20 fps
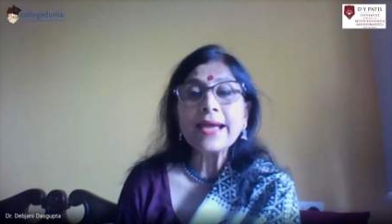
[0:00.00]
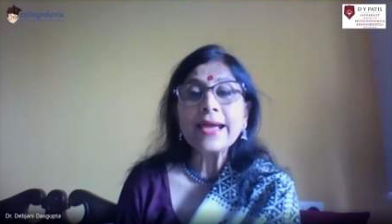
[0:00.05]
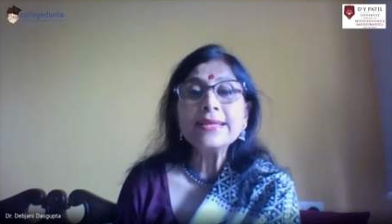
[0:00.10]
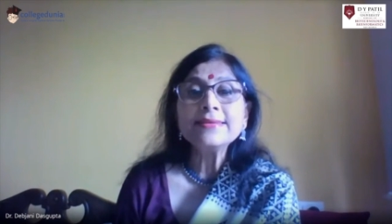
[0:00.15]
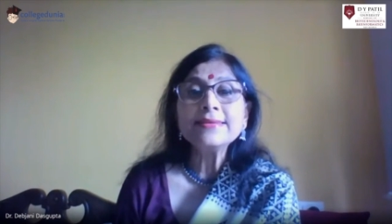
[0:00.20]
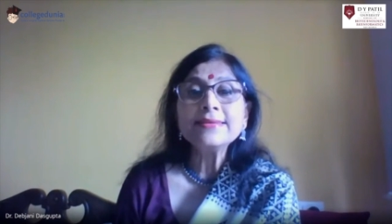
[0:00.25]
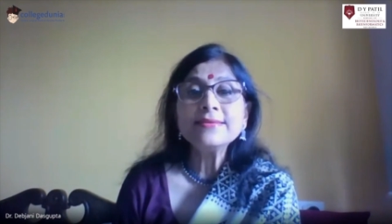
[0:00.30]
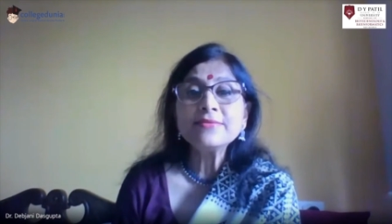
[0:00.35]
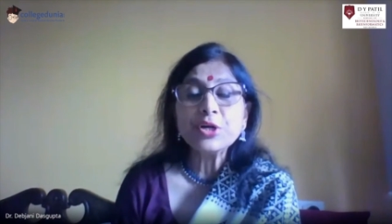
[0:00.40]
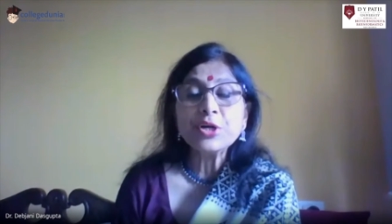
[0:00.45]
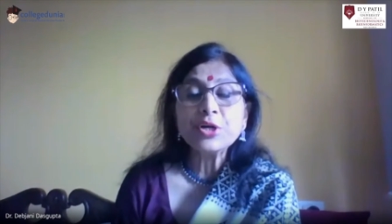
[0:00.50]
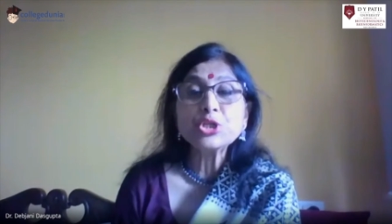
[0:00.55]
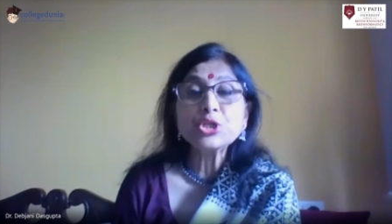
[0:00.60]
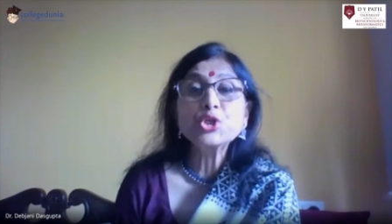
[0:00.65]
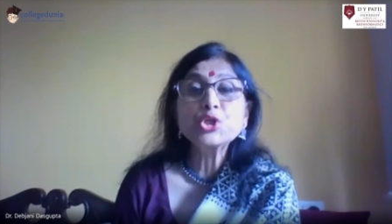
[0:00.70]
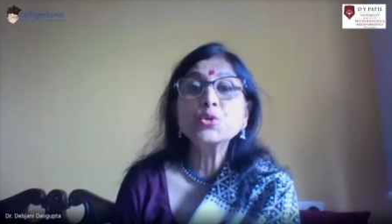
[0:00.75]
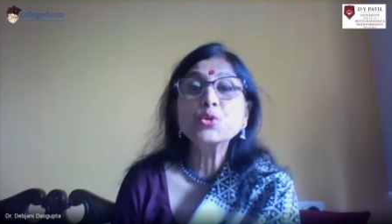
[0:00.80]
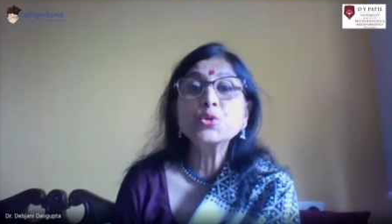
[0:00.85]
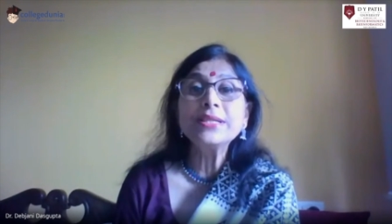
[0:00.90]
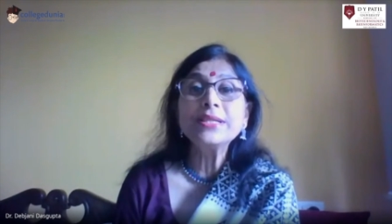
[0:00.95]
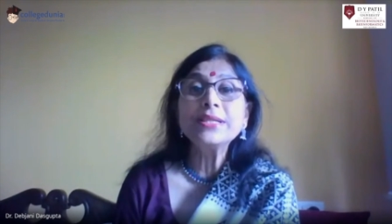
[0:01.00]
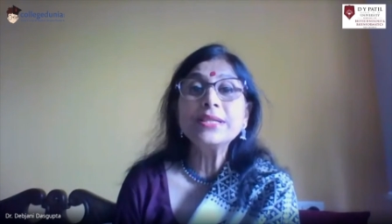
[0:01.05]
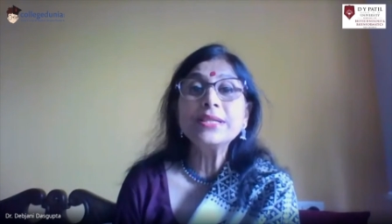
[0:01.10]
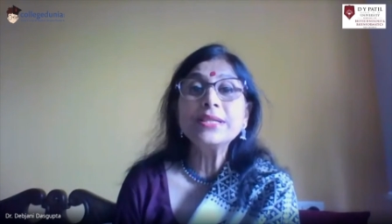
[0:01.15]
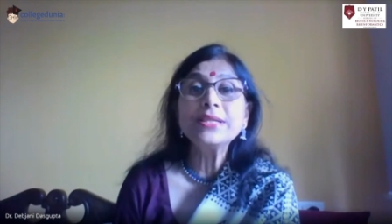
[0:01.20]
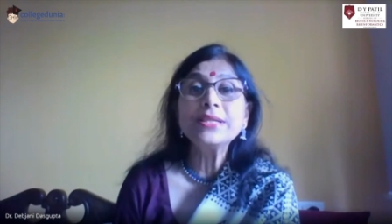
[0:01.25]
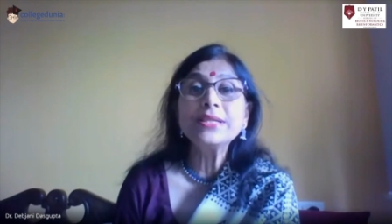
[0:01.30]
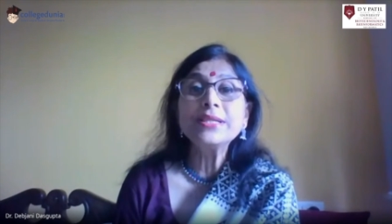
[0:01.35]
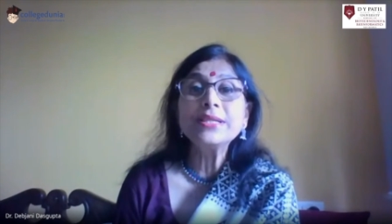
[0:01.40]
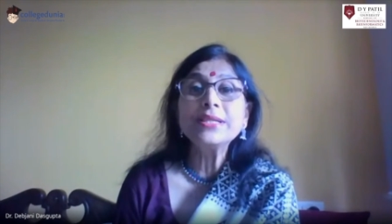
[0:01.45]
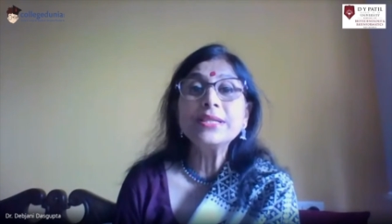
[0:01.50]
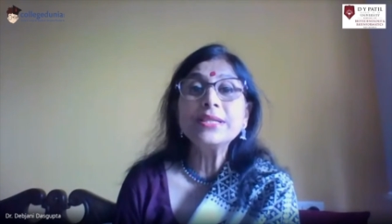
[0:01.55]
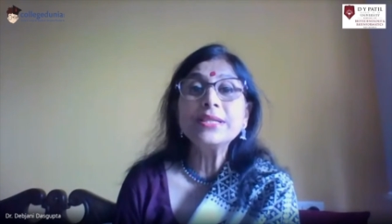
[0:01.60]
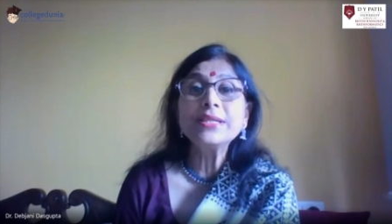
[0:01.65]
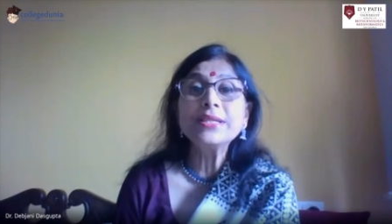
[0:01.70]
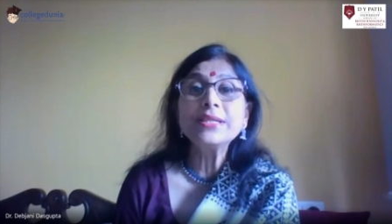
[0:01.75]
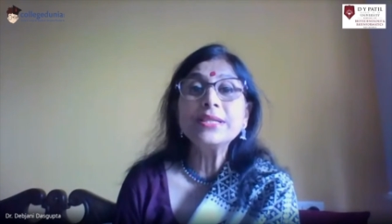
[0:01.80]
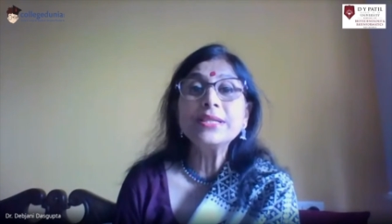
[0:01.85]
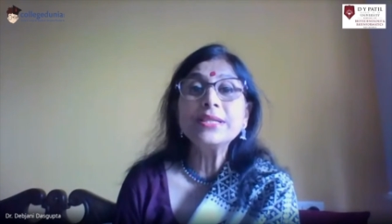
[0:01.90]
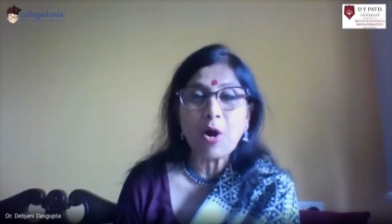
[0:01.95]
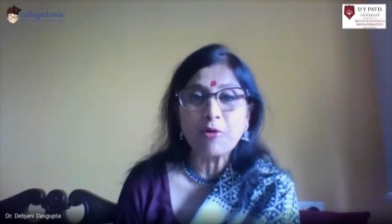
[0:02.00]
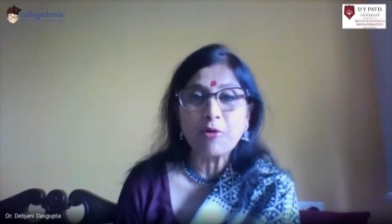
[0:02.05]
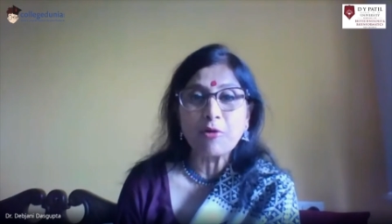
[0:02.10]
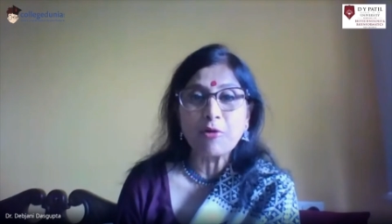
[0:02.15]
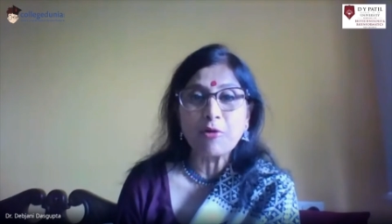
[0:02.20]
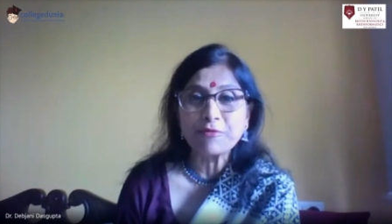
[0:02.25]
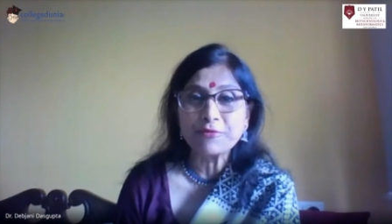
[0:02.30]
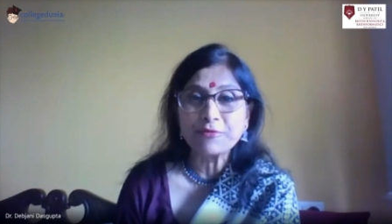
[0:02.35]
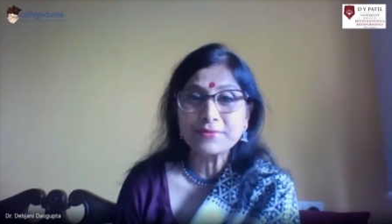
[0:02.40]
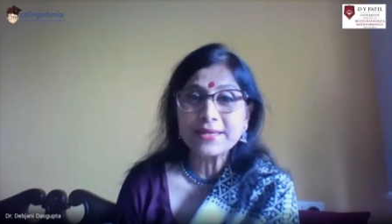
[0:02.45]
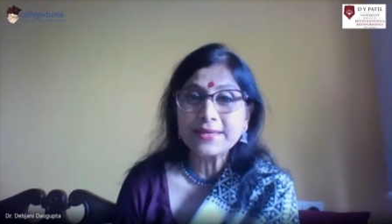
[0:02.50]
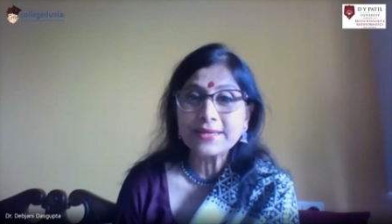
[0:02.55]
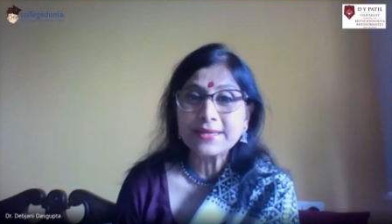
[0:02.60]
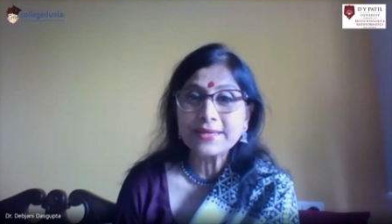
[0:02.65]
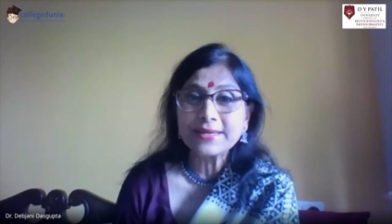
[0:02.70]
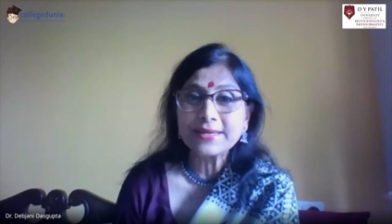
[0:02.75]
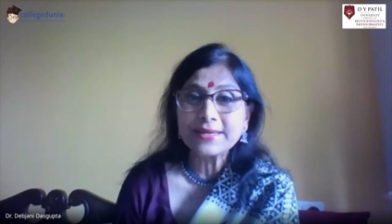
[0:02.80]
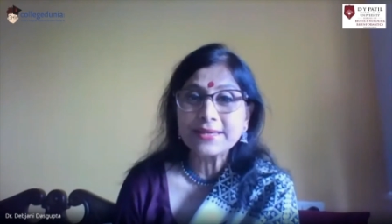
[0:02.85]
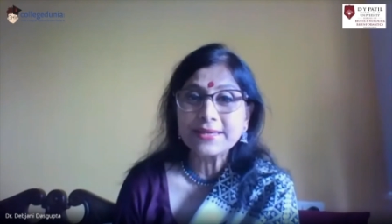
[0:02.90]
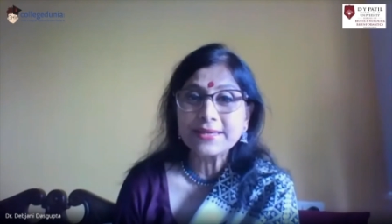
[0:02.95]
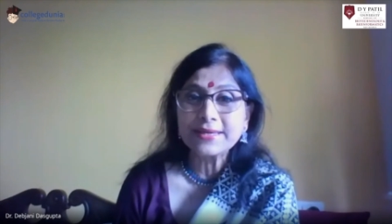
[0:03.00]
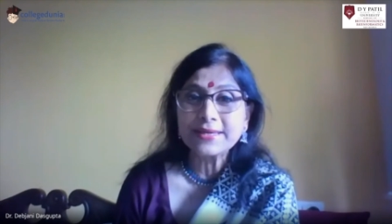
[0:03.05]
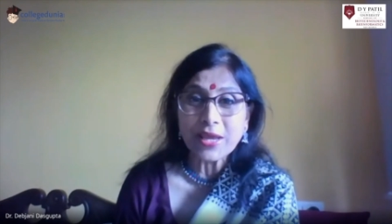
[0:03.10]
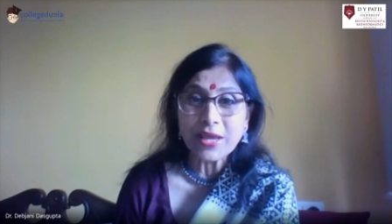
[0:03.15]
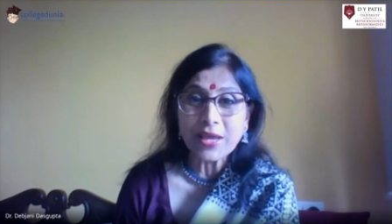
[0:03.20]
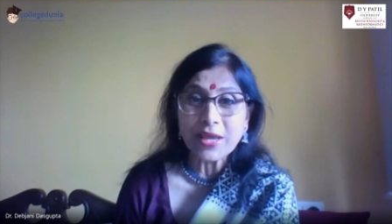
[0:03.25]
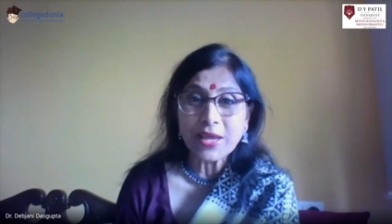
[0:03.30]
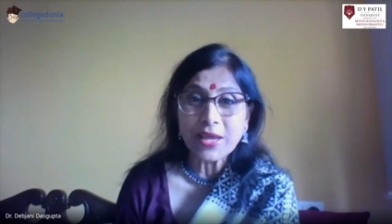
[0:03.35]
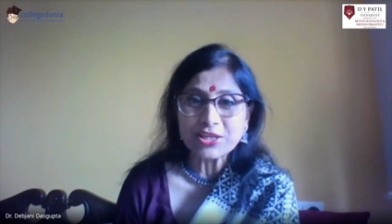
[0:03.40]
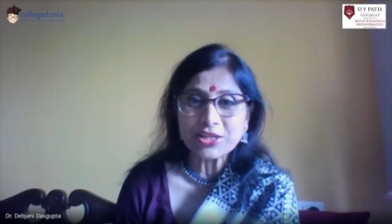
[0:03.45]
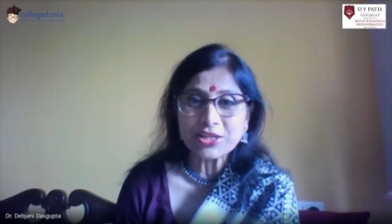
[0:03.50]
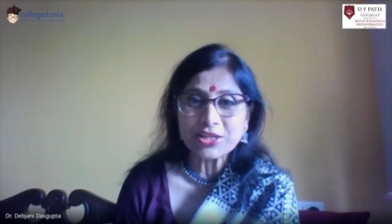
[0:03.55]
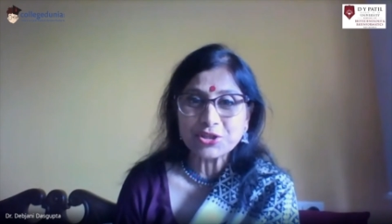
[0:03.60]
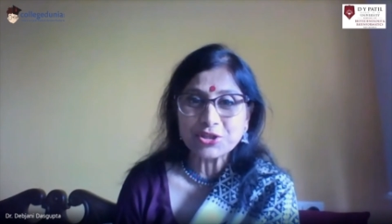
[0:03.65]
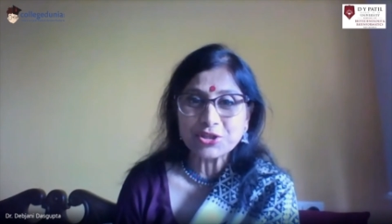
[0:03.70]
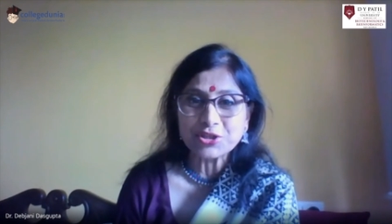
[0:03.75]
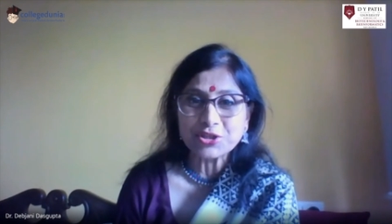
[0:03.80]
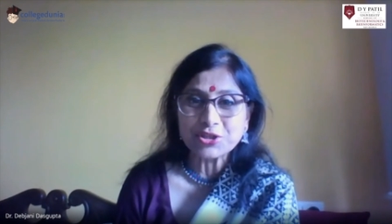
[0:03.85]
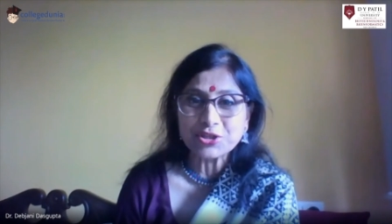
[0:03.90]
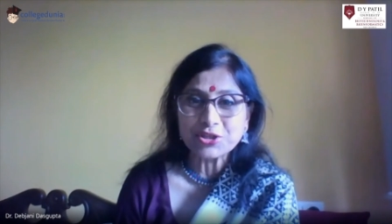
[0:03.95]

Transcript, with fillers: online virtual system of uh, education.